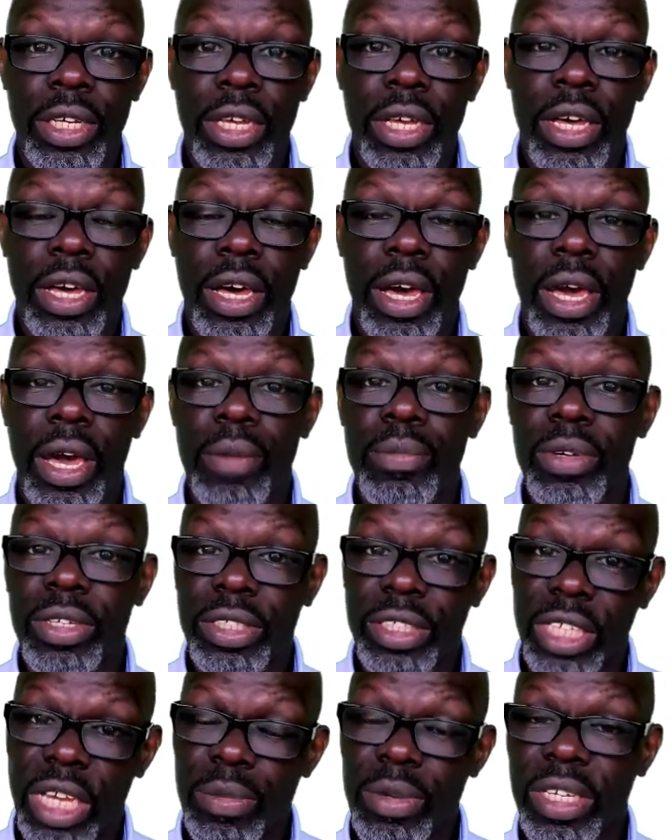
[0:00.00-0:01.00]
And
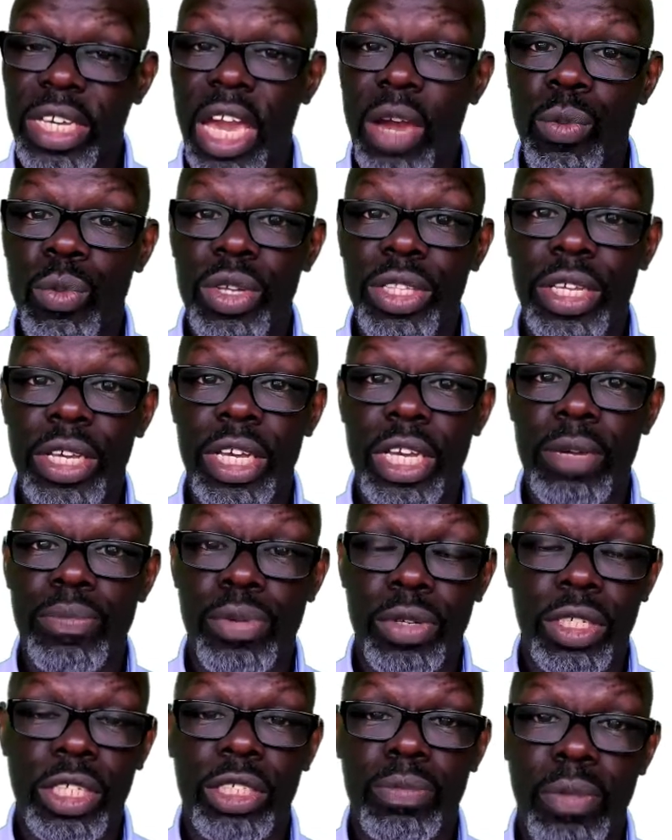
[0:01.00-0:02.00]
same again with the
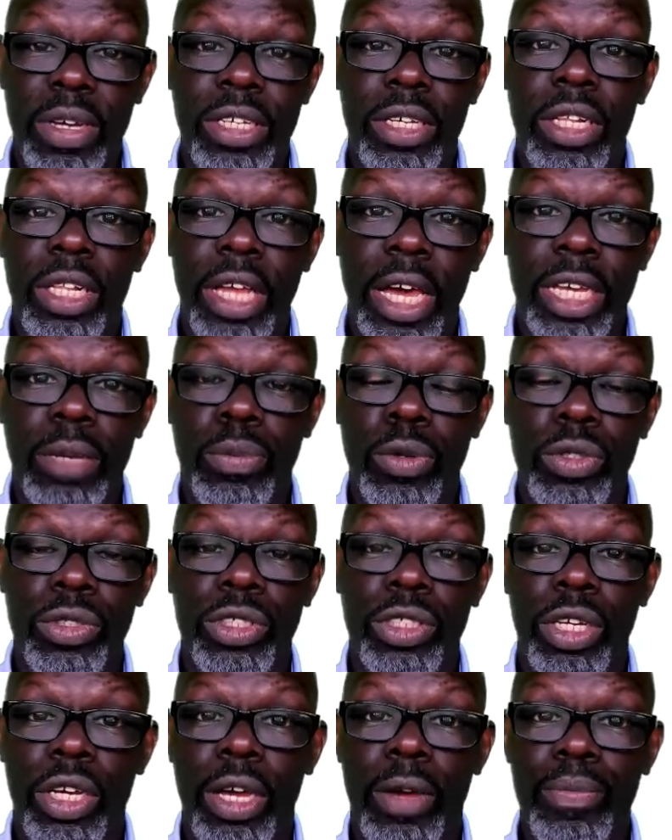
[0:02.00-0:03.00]
British Medical
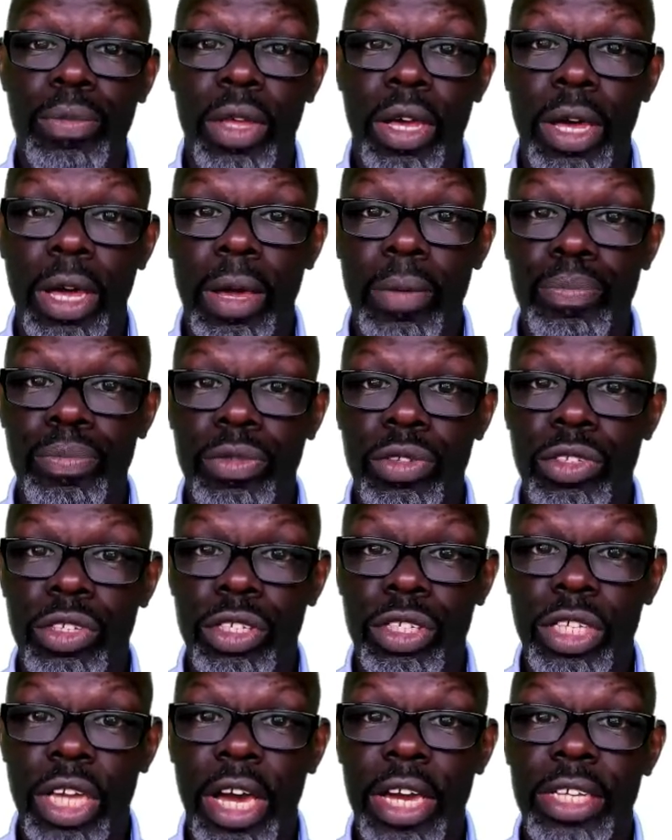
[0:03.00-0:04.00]
Acupuncture
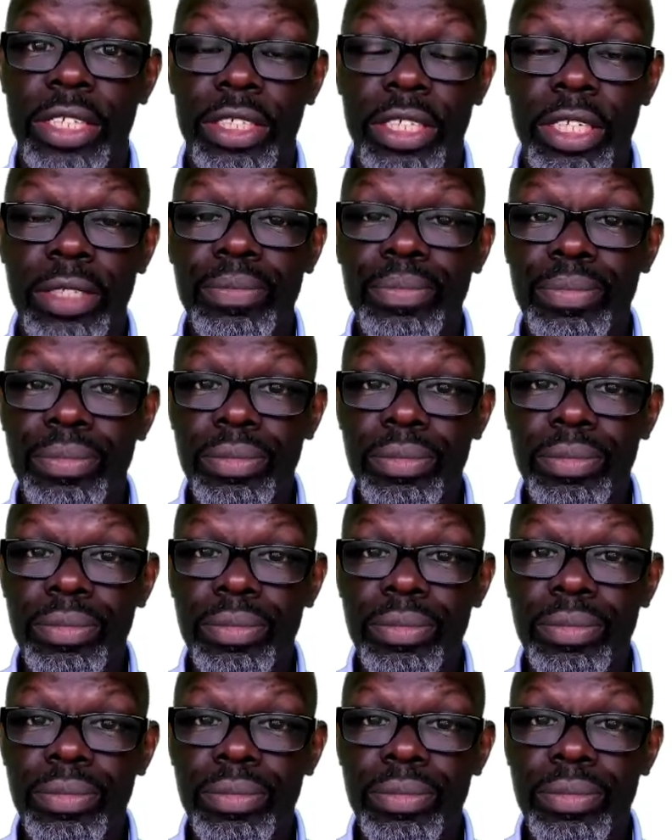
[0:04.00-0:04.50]
Society,